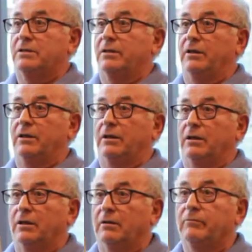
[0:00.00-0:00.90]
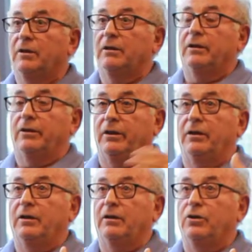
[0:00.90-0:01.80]
the
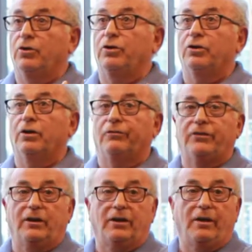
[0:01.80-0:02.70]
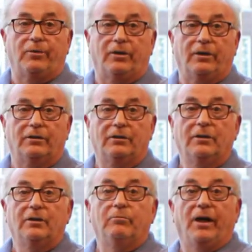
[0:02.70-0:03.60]
union of the neighborhood.
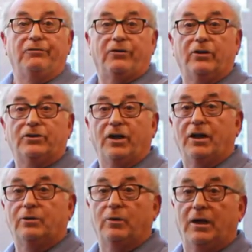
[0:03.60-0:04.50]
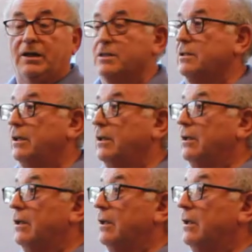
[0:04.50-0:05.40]
My front yard was the
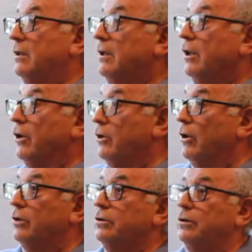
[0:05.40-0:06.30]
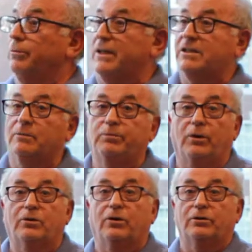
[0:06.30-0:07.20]

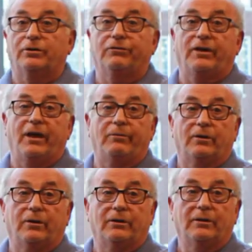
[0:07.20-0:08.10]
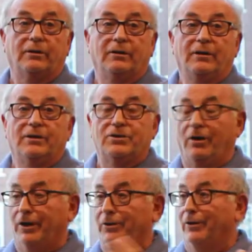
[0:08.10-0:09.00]
basketball court of the neighborhood. So
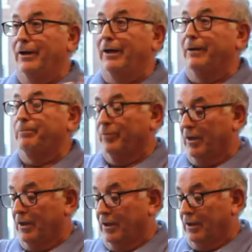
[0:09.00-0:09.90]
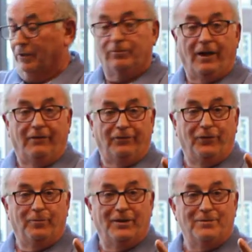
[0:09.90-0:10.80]
I know, do I have a
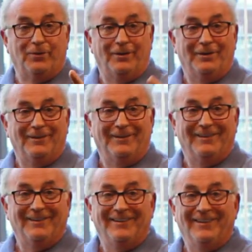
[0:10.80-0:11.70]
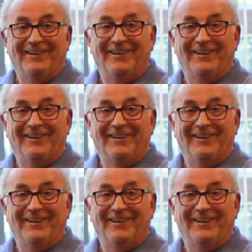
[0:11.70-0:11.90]
few minutes more? Yes, and